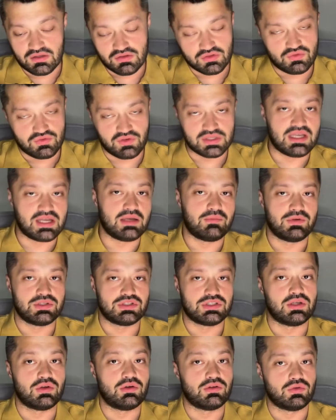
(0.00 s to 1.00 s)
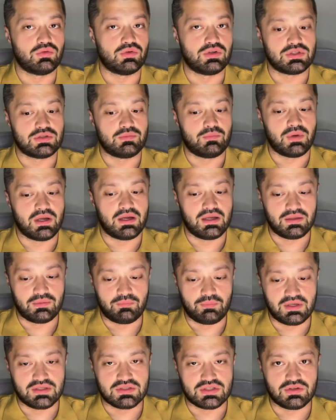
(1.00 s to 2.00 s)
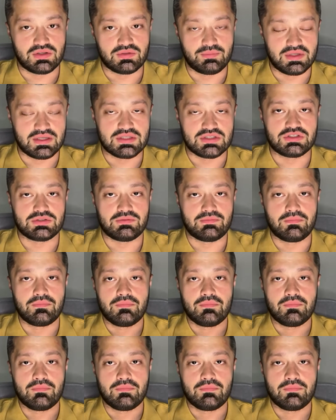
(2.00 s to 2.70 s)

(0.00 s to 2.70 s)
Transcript: to reclaim these territories by military means.